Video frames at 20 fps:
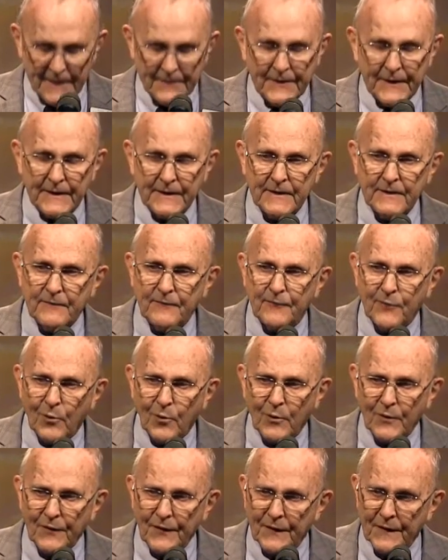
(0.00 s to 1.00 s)
The
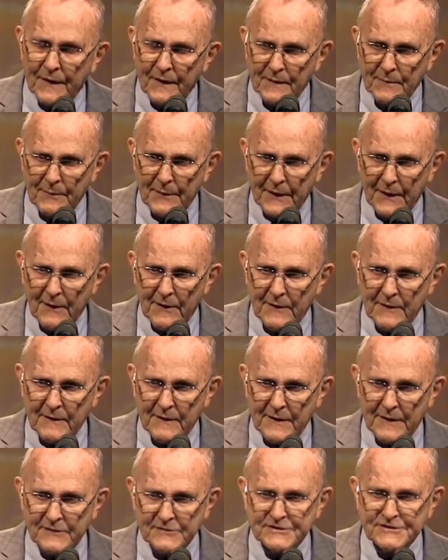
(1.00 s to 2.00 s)
fourth pillar
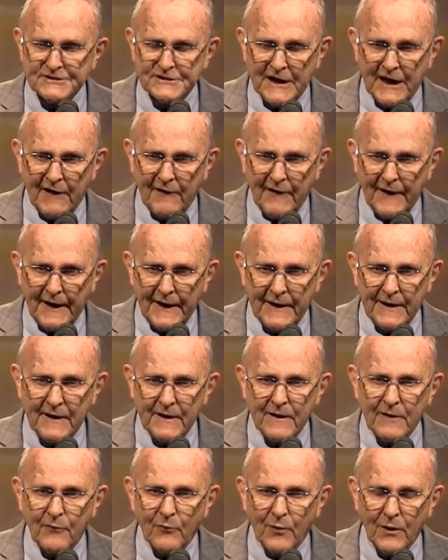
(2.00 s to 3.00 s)
is
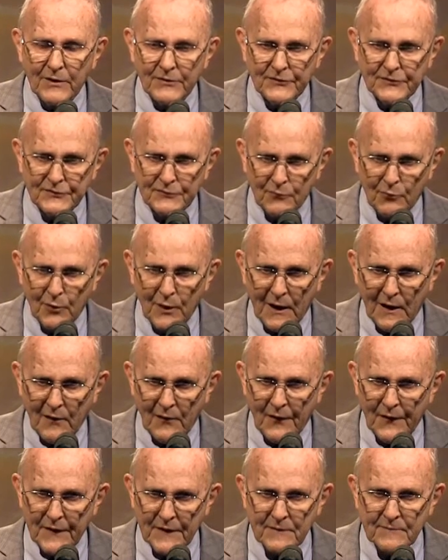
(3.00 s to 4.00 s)
sharing one's
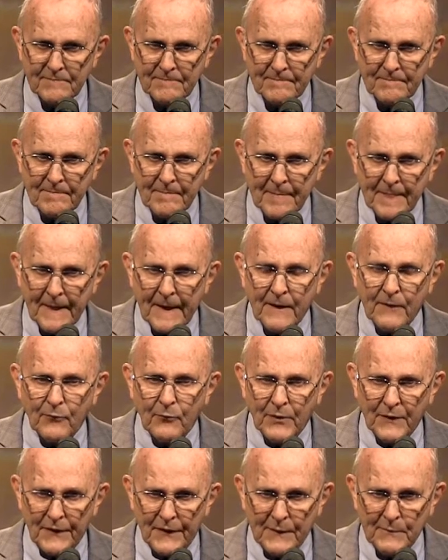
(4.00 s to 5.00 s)
wealth
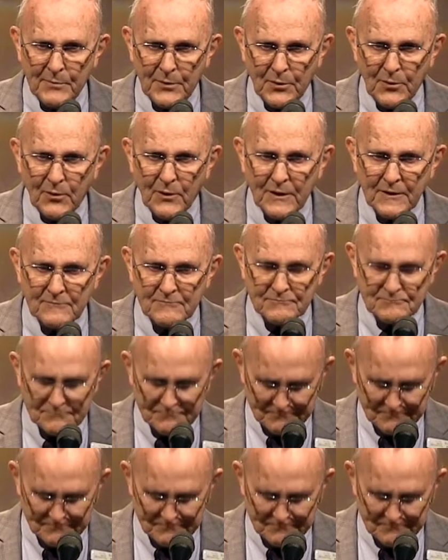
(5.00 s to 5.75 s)
with the poor.